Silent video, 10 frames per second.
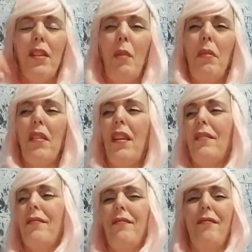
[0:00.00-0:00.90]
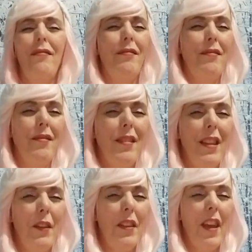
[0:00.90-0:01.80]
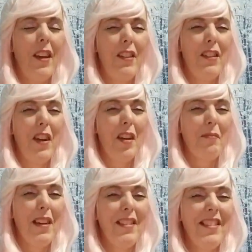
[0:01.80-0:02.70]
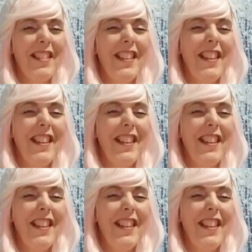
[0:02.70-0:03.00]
don't be like, what the hell are you talking about?